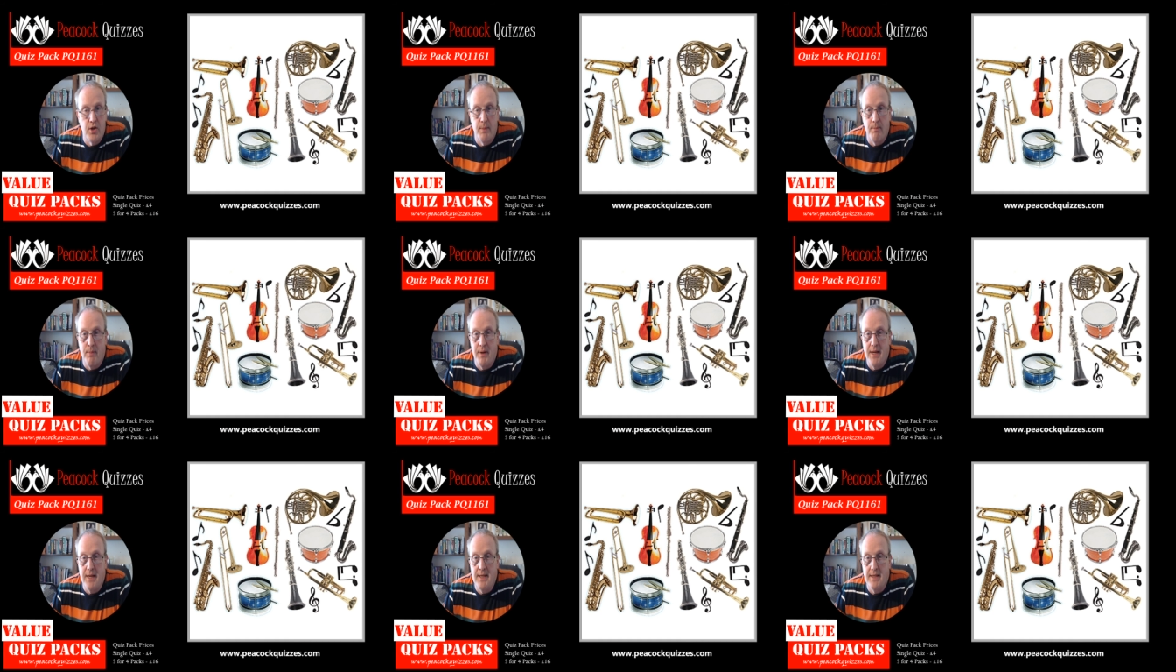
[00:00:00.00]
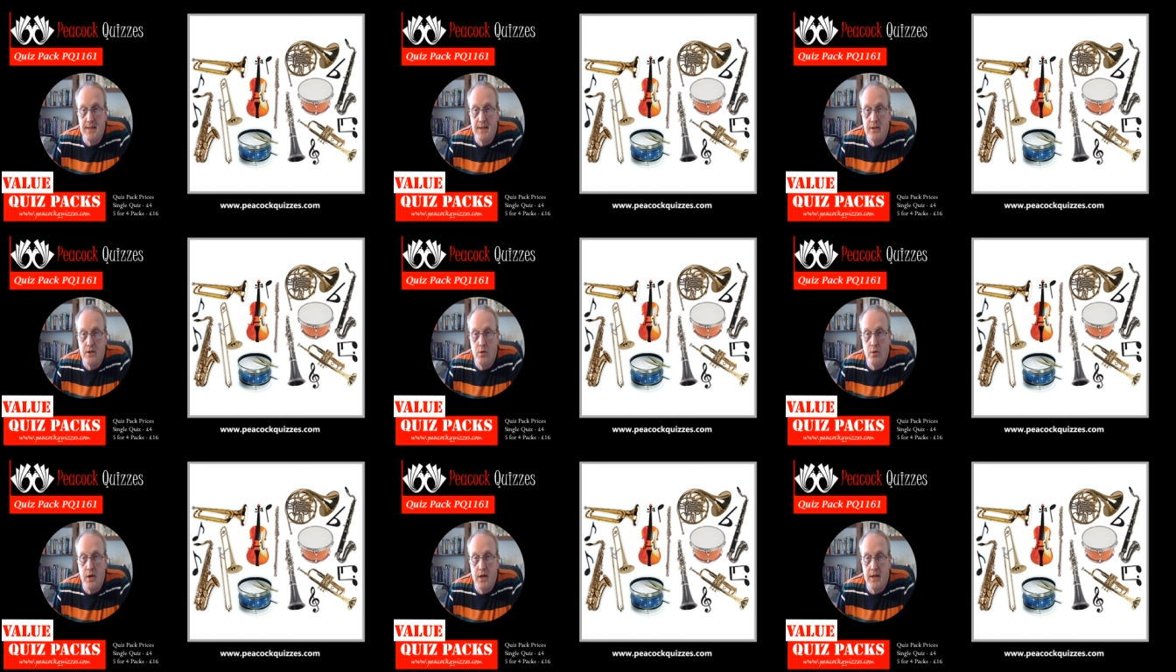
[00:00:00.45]
please
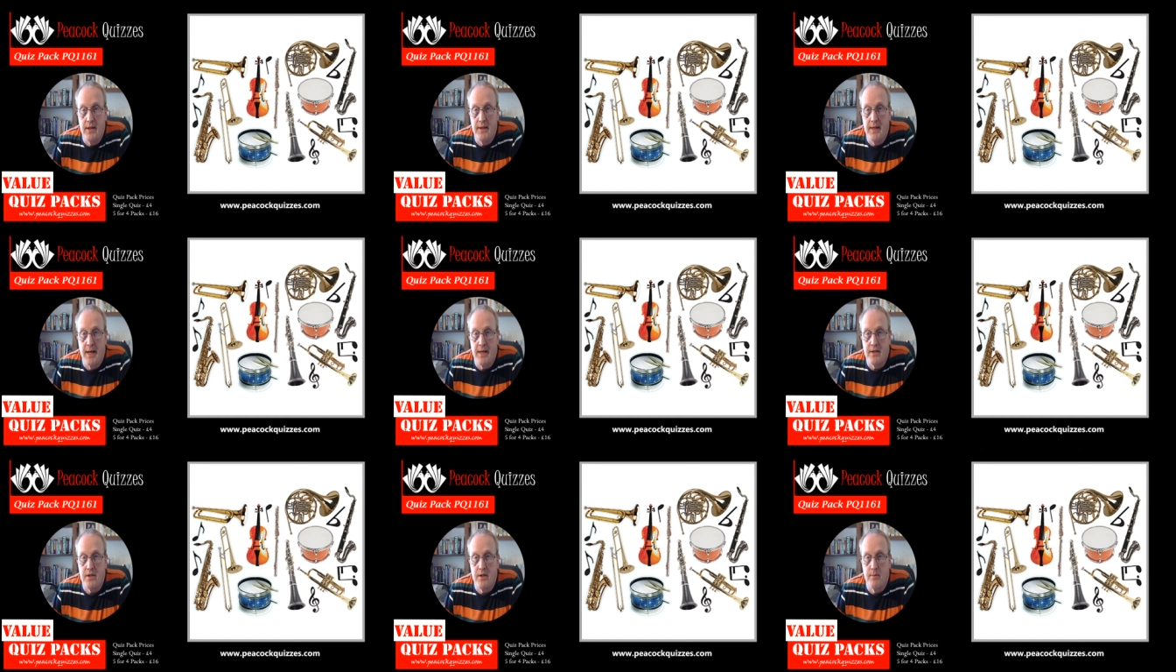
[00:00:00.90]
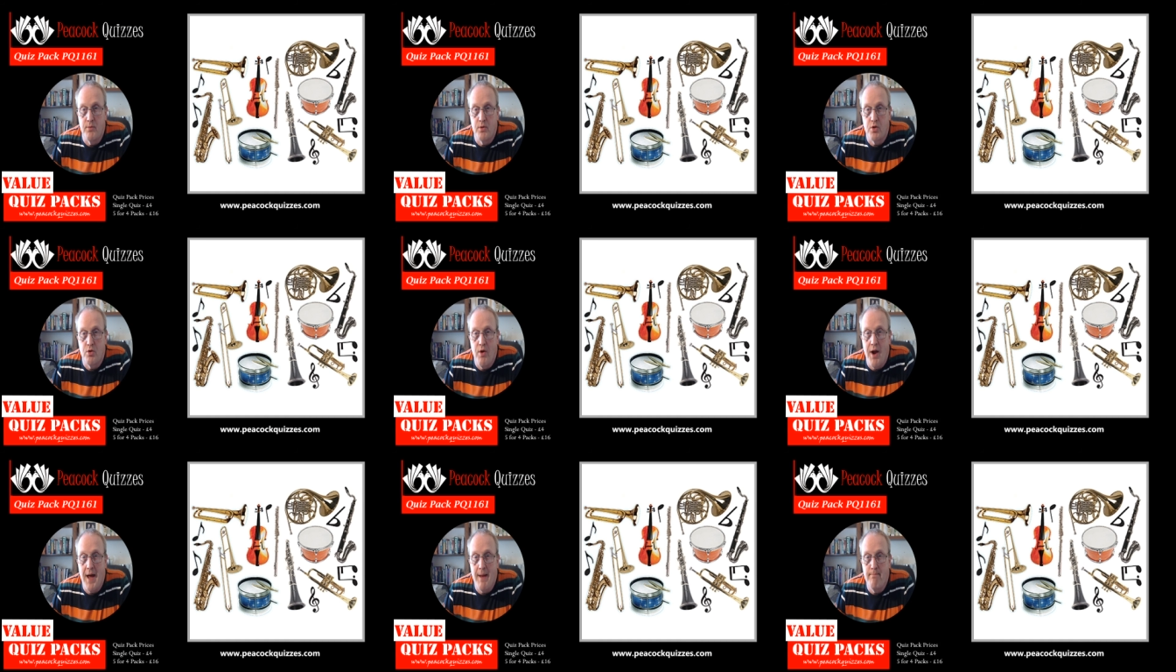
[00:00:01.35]
do hit that
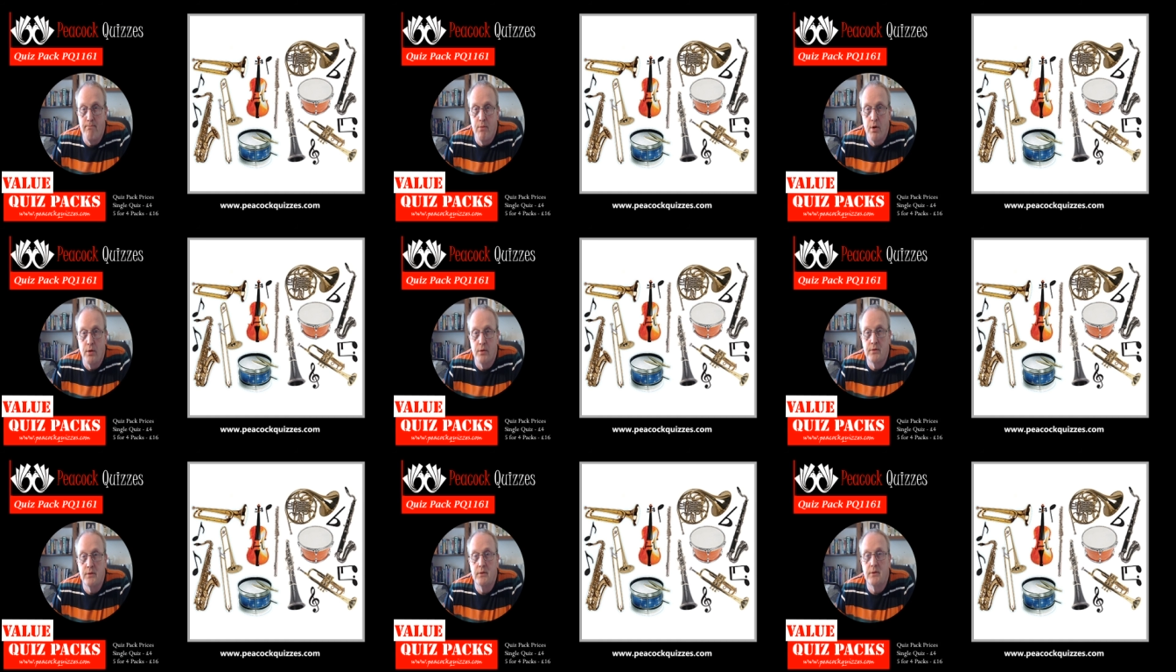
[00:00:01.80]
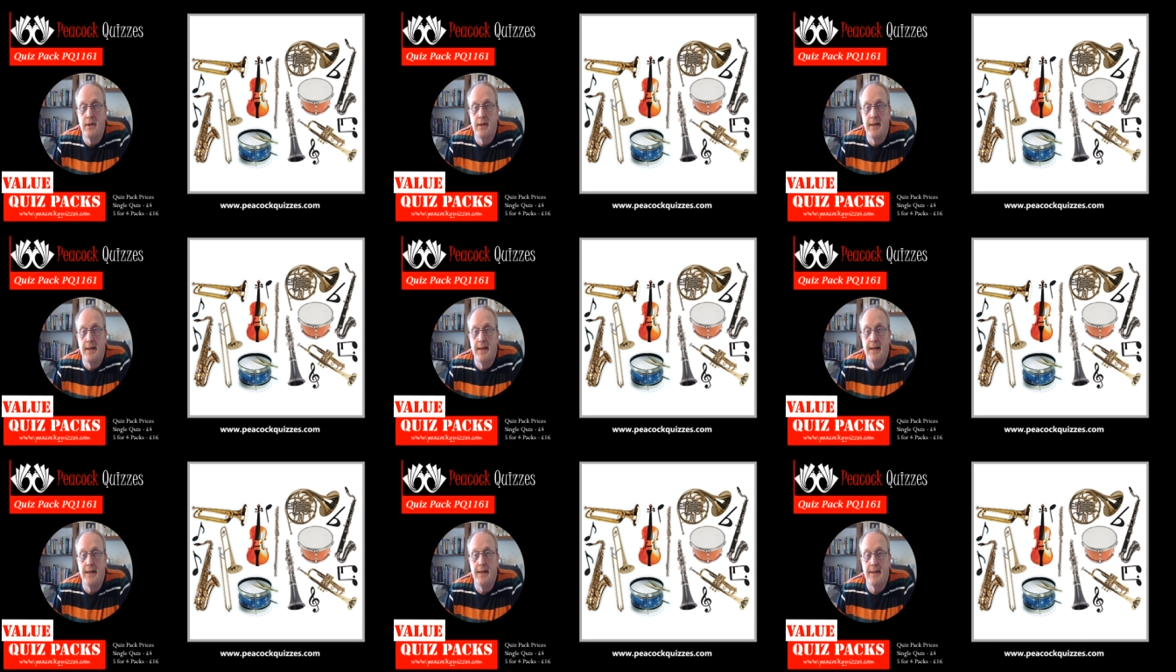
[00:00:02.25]
subscribe button,
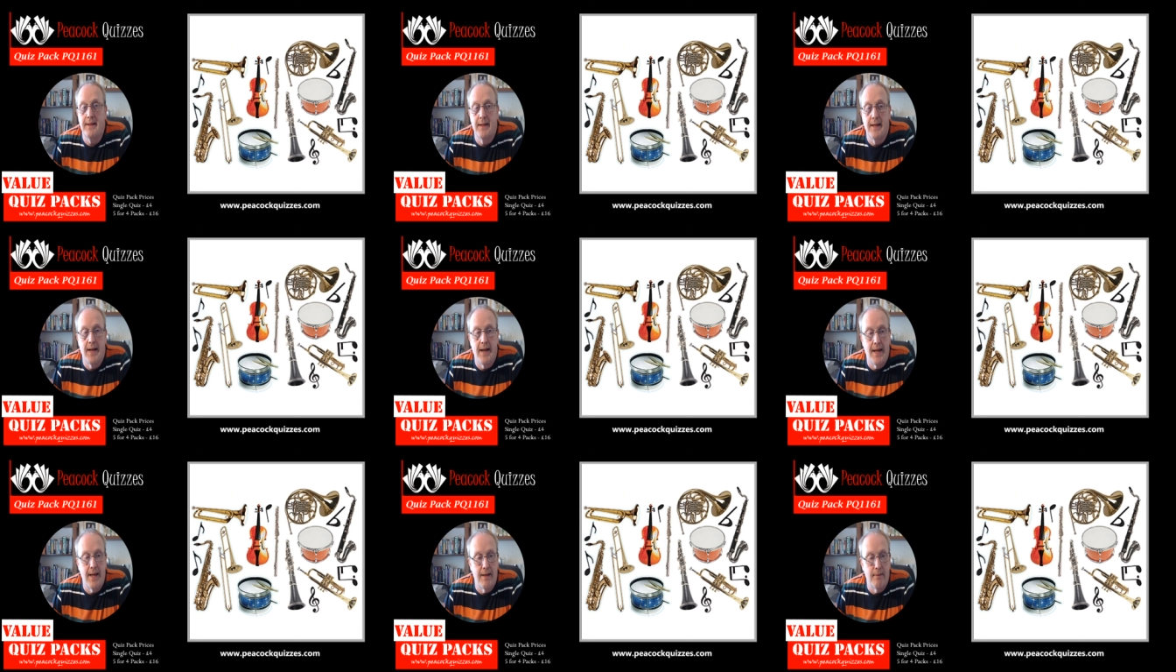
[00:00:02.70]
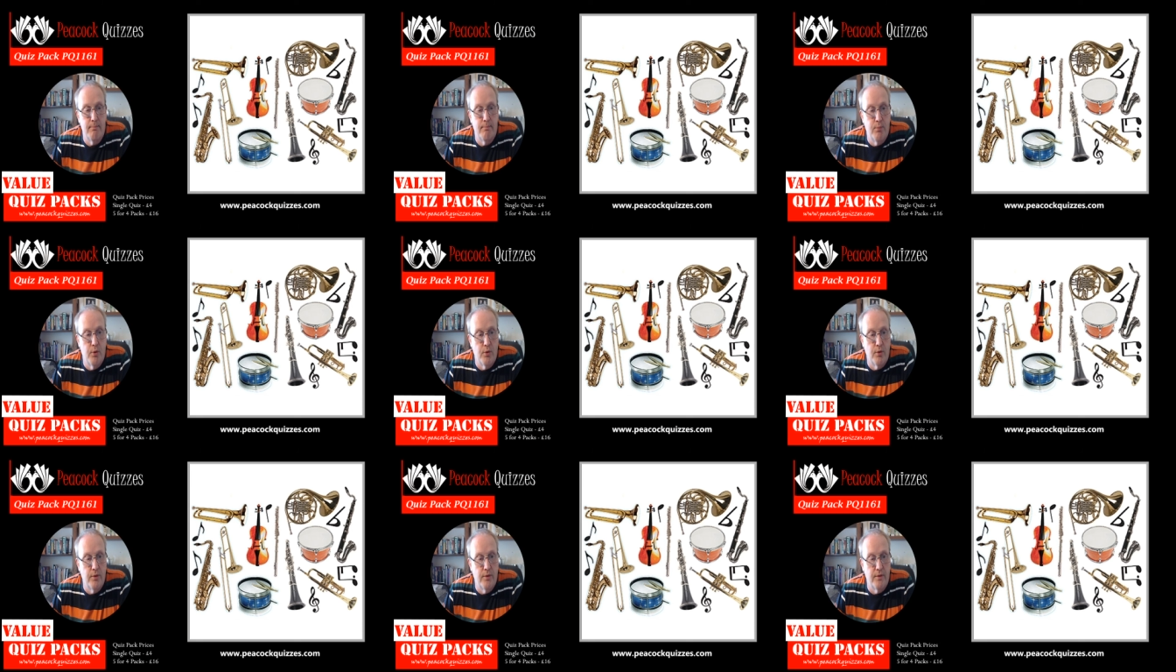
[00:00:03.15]
hit the like
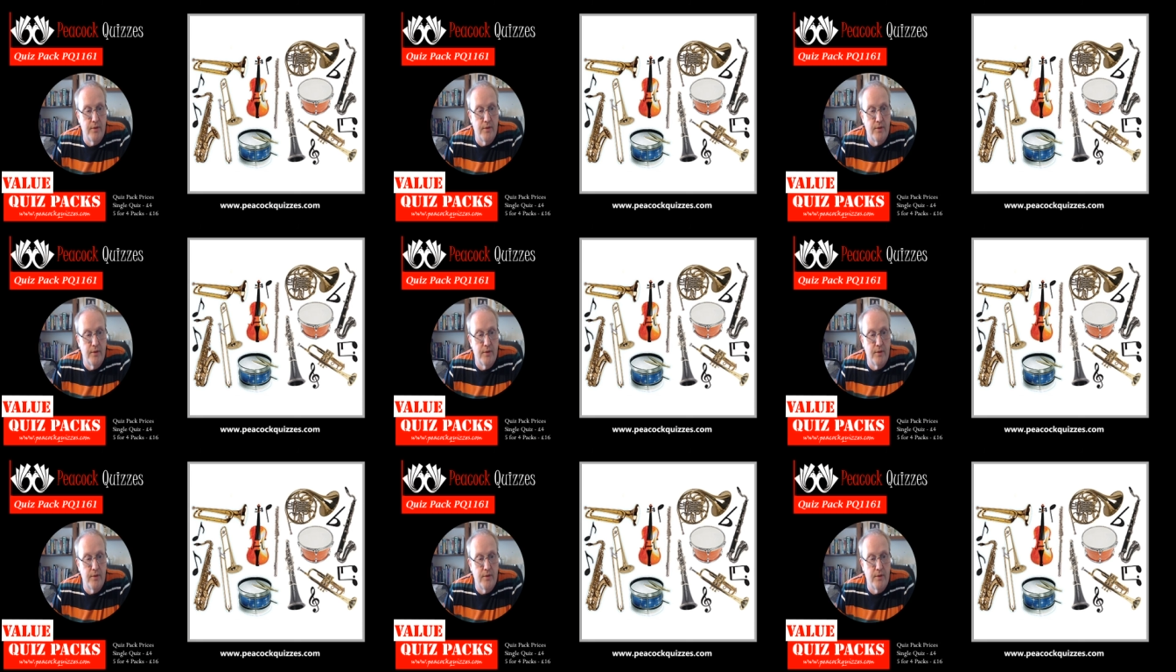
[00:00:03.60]
button.